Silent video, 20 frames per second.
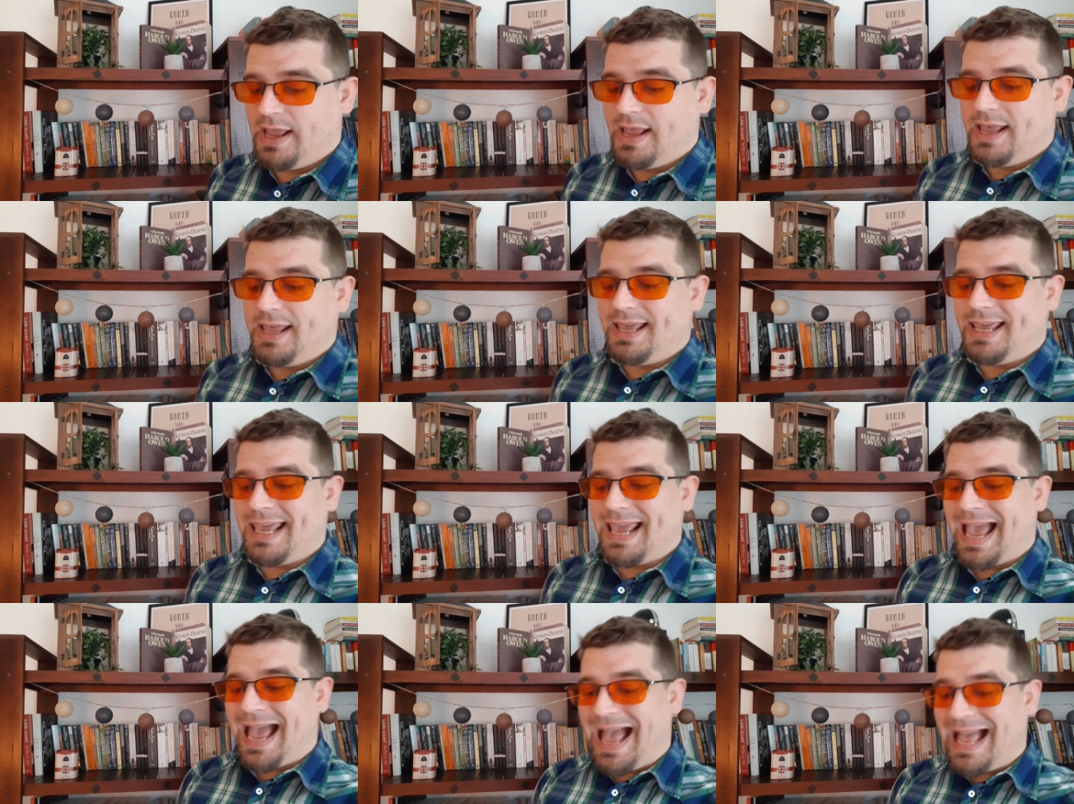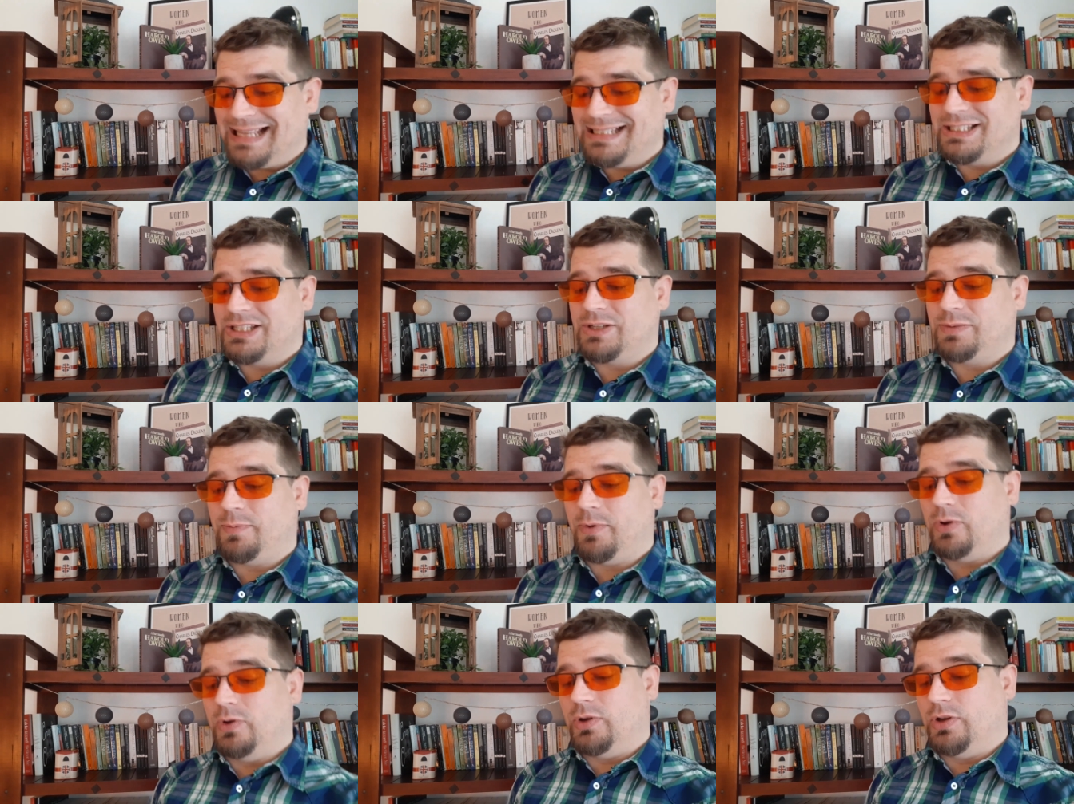He has
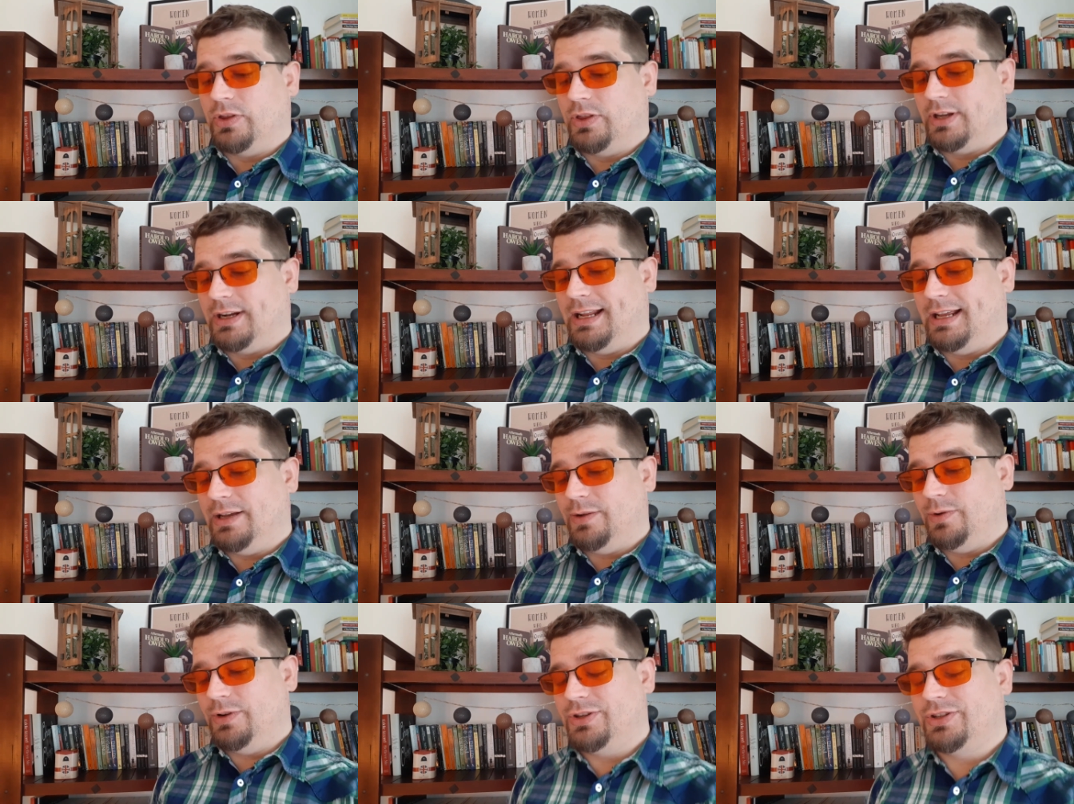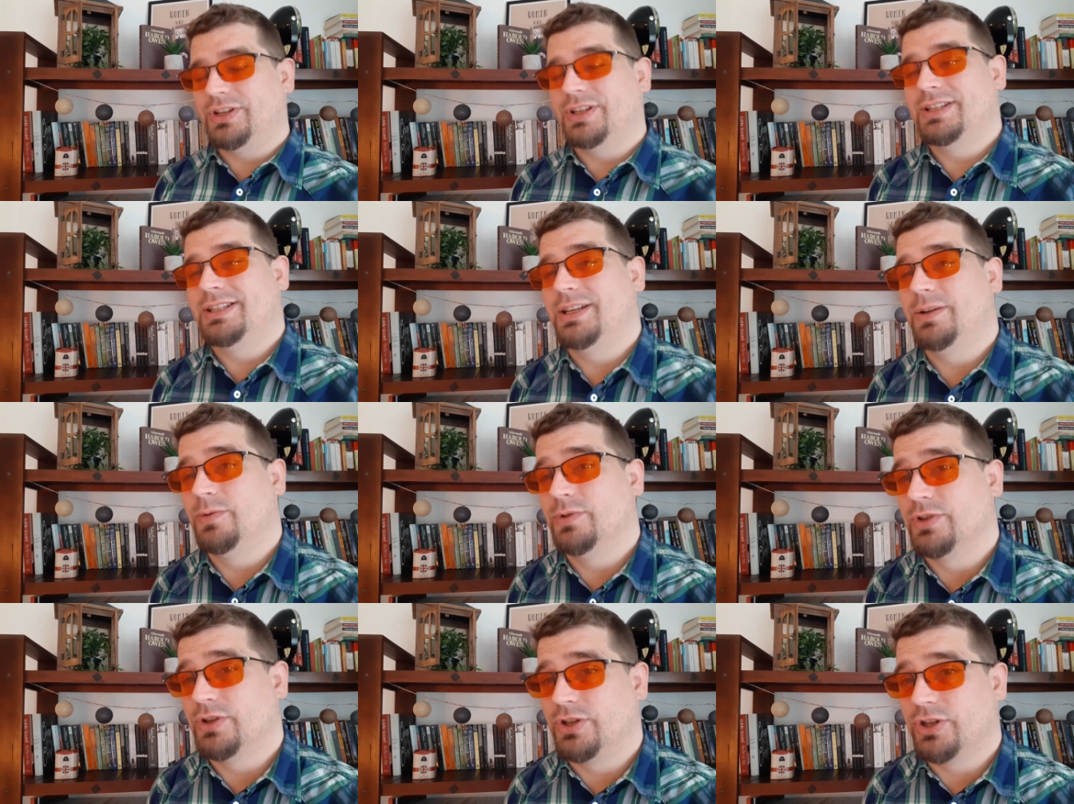spoken the language since he
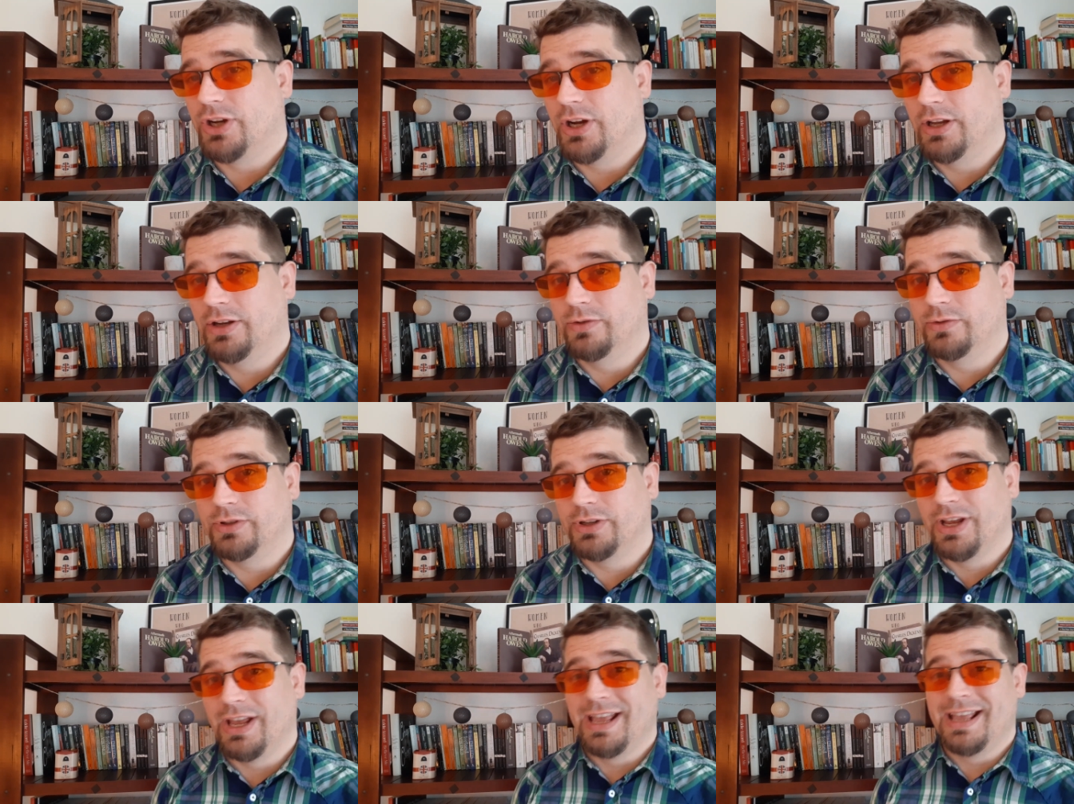was a child.